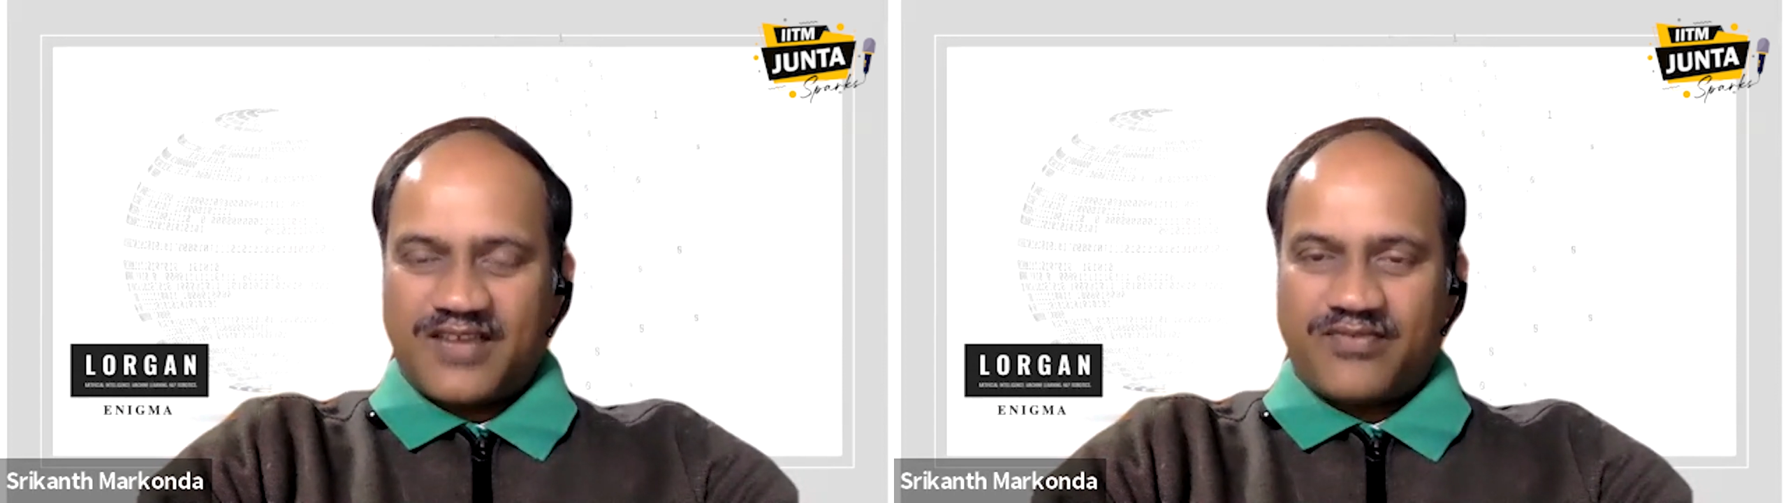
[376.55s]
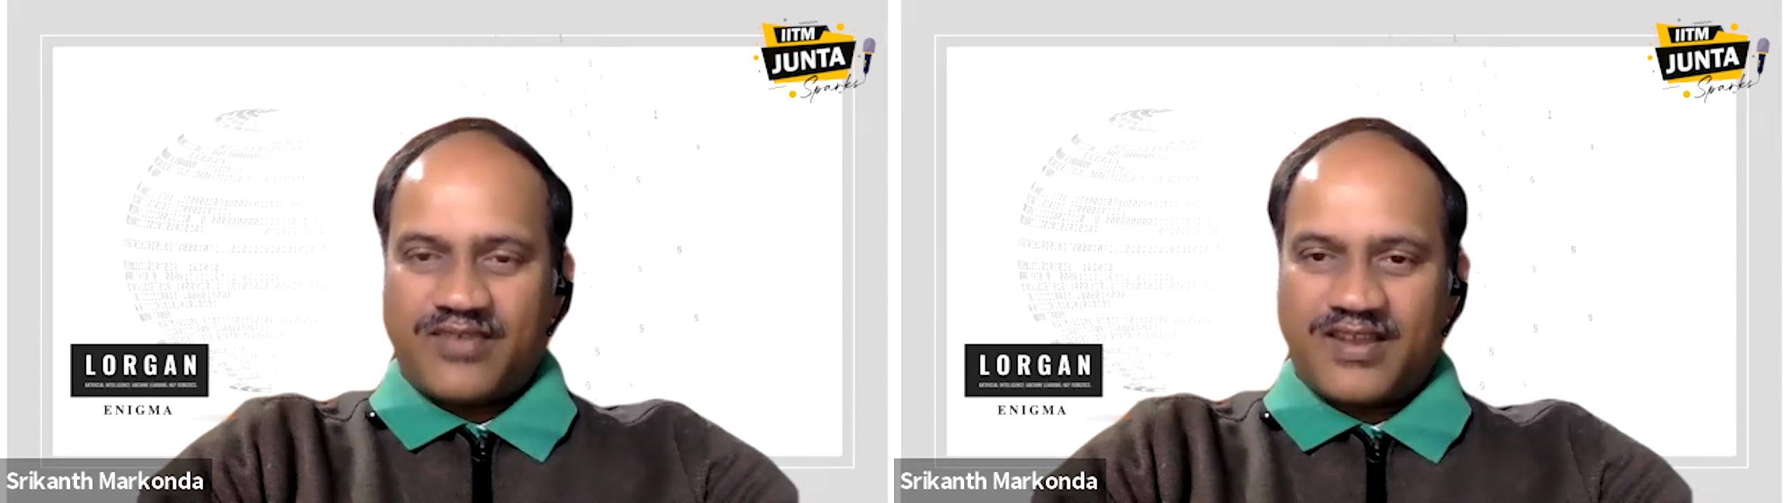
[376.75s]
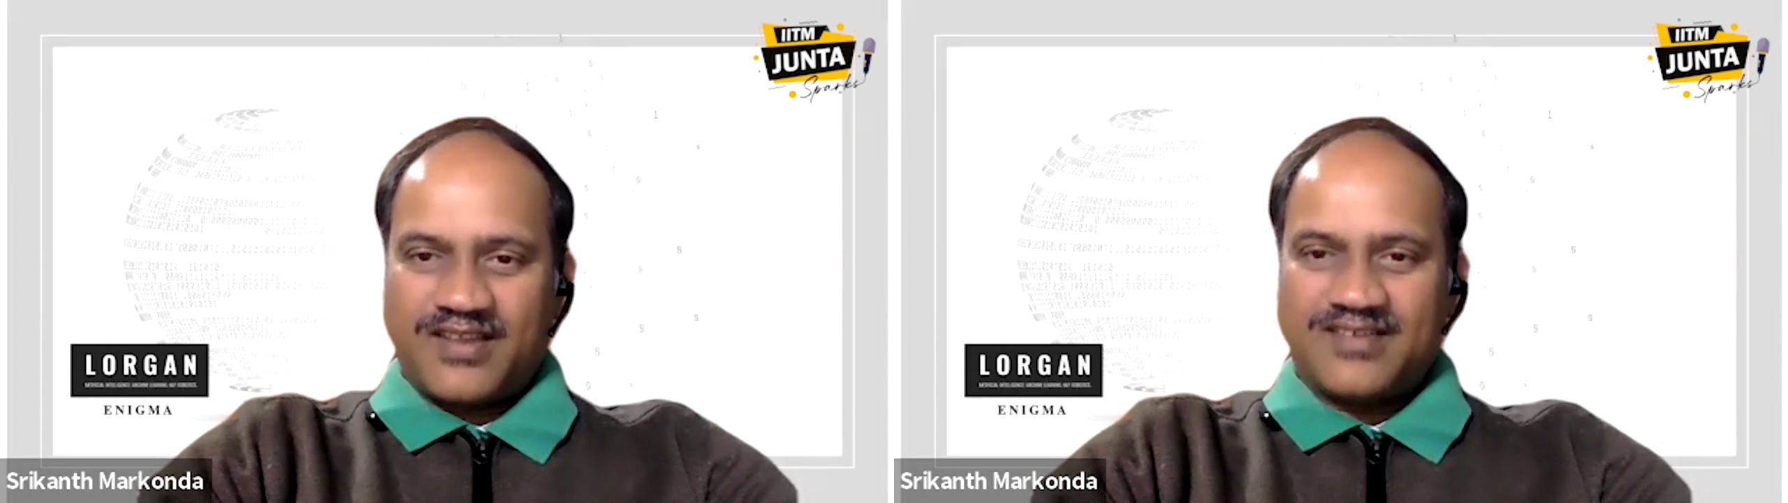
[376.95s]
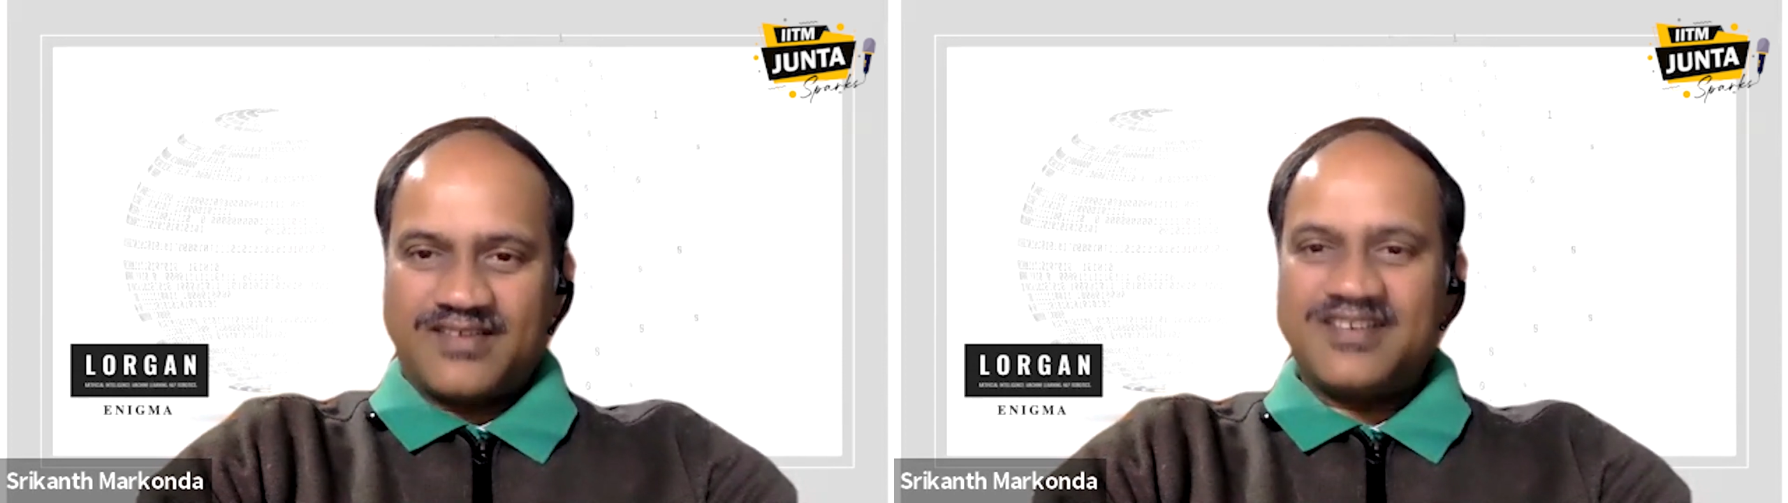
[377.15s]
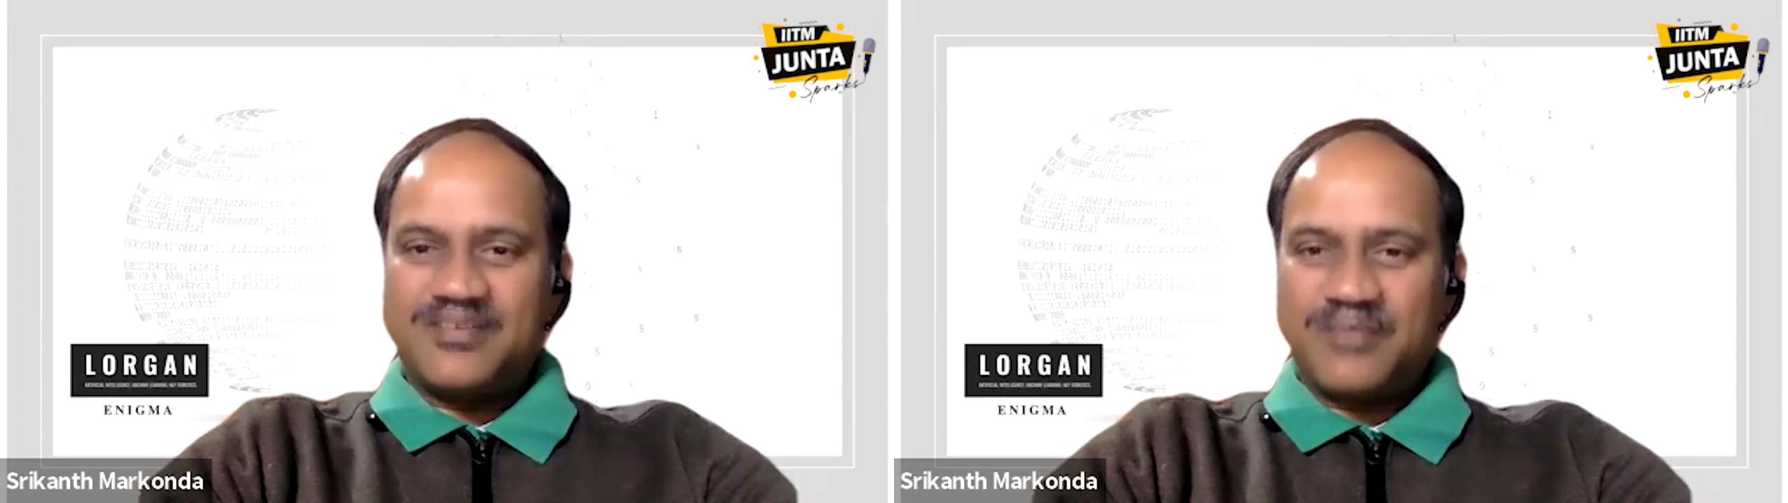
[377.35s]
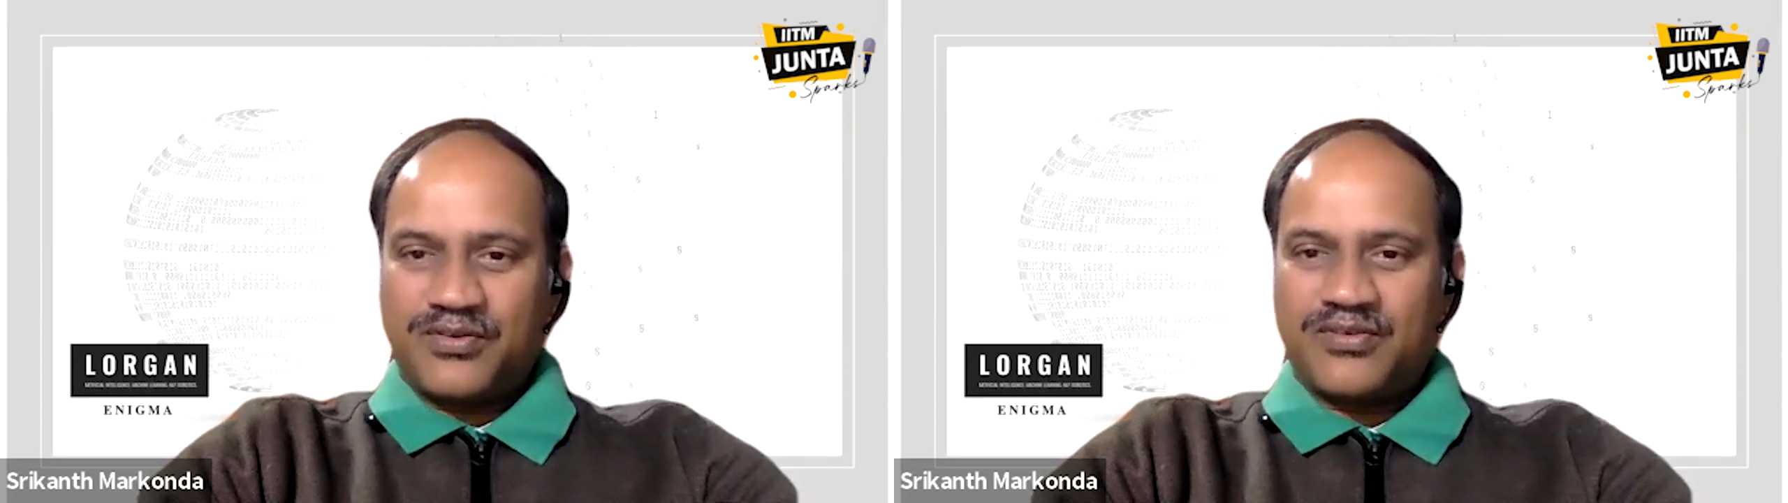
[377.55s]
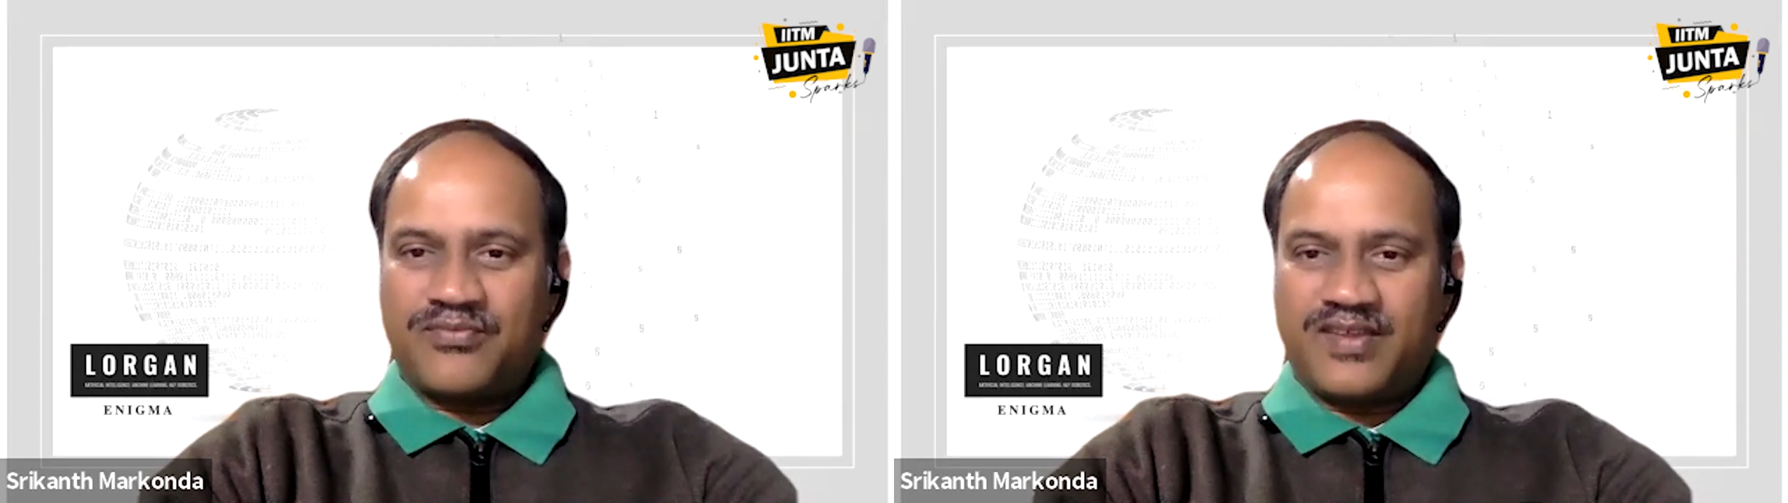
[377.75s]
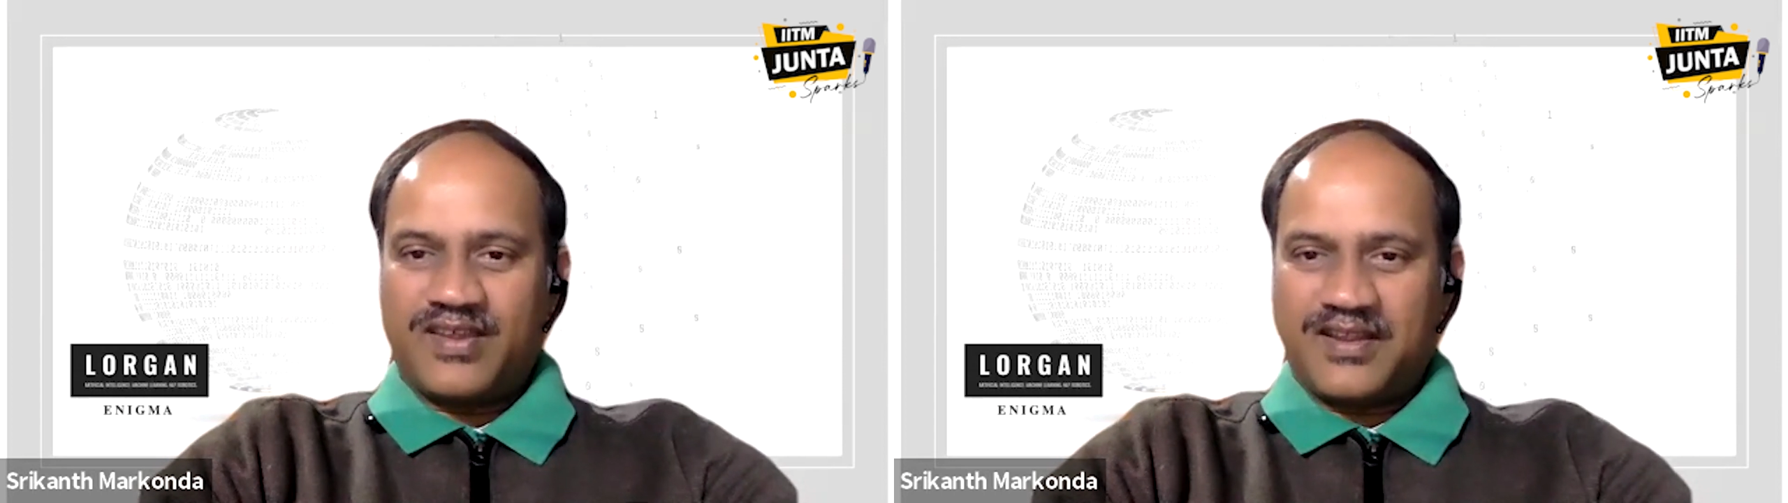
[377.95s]
that I have gathered in my
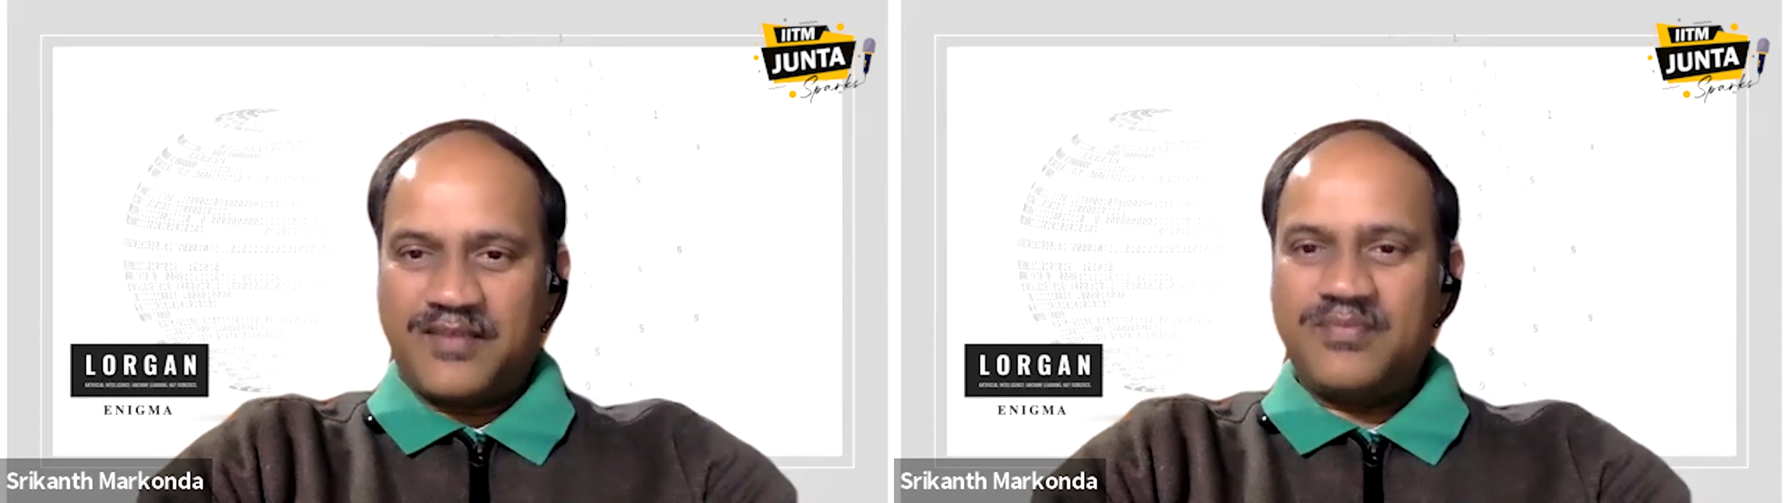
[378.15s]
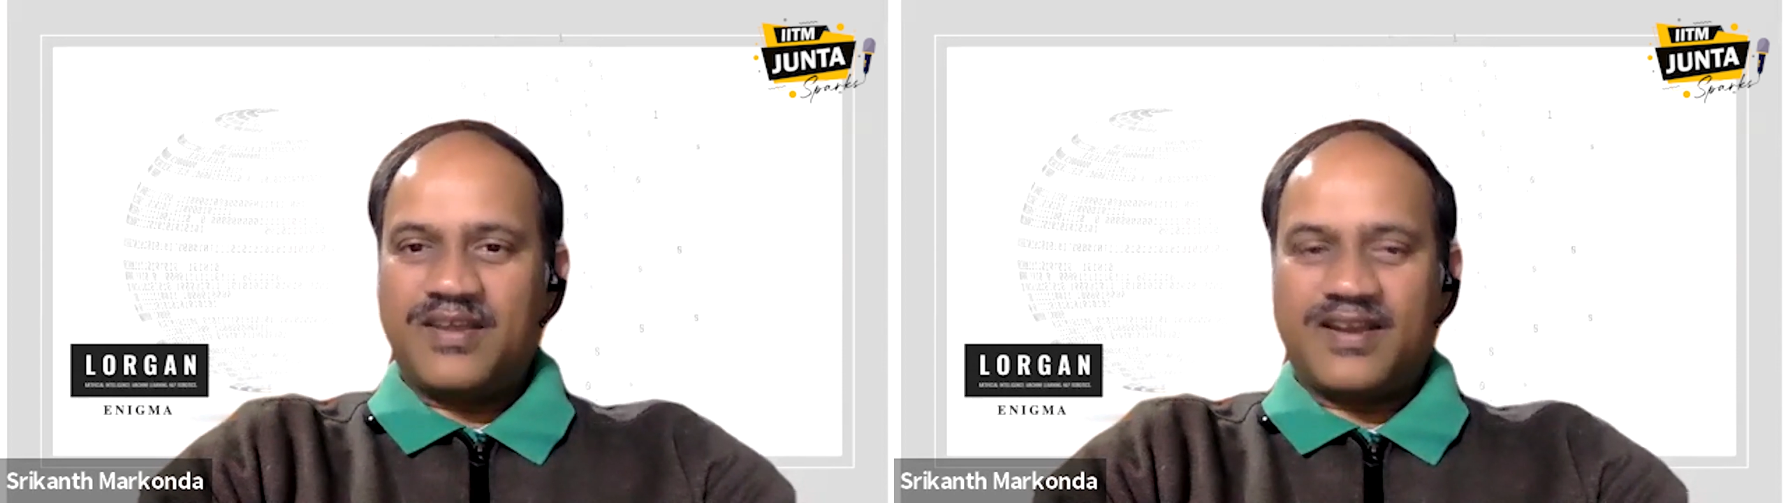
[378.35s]
own way,